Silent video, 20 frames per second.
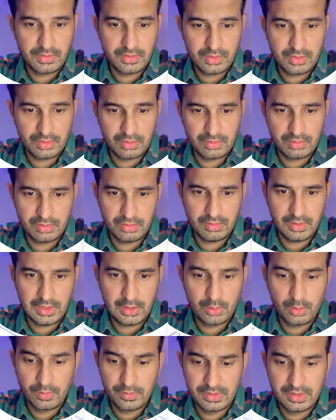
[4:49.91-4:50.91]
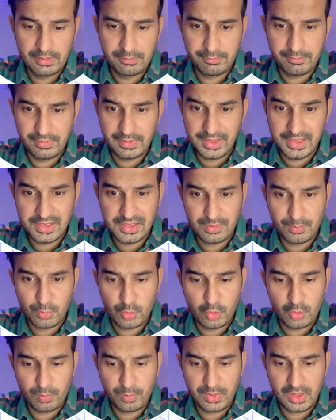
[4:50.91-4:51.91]
So I'll go with the free
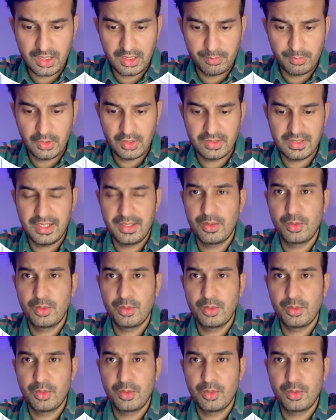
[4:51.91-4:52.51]
support plan because I